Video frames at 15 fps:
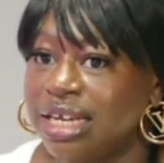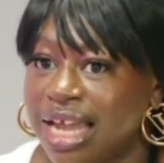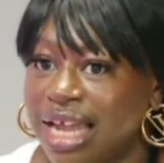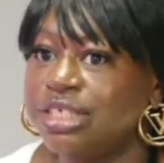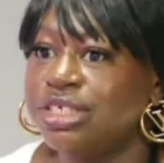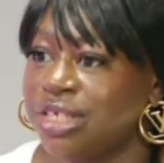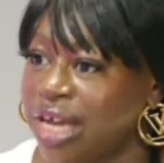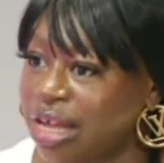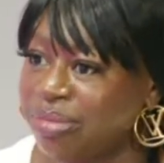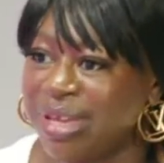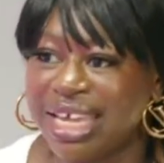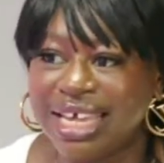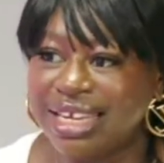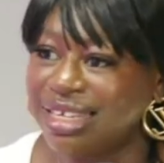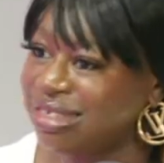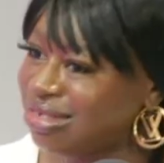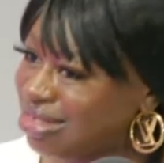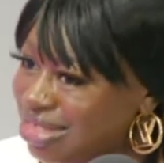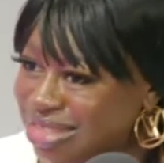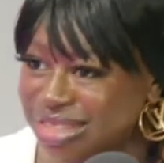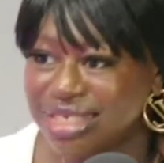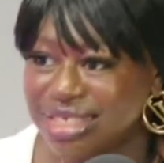Like, do you know what I mean?
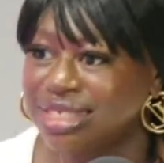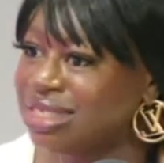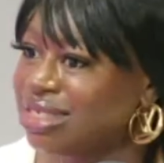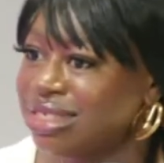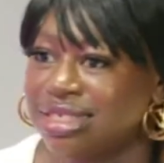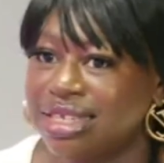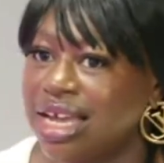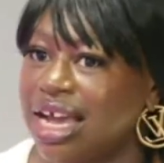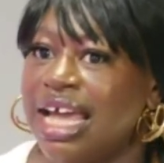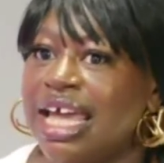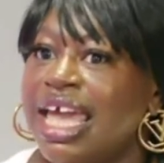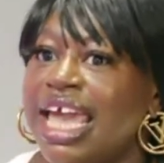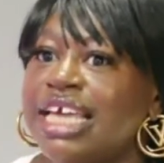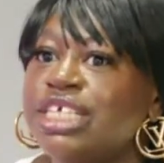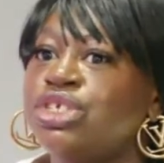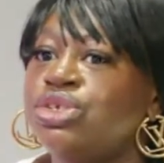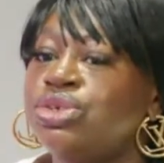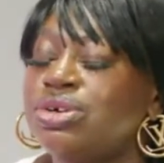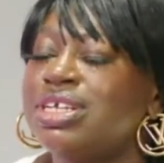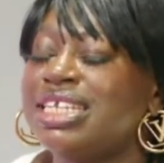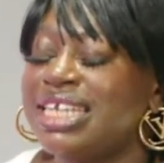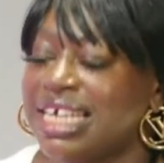Just not. It's
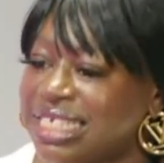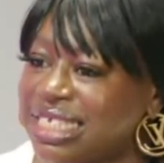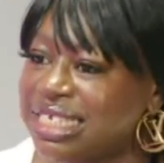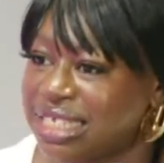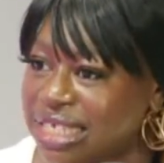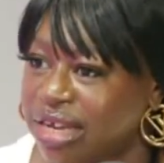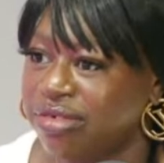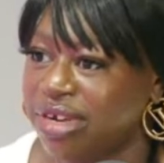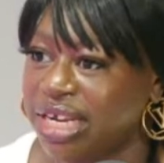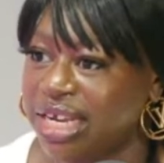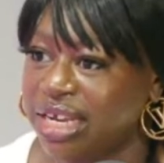not necessary.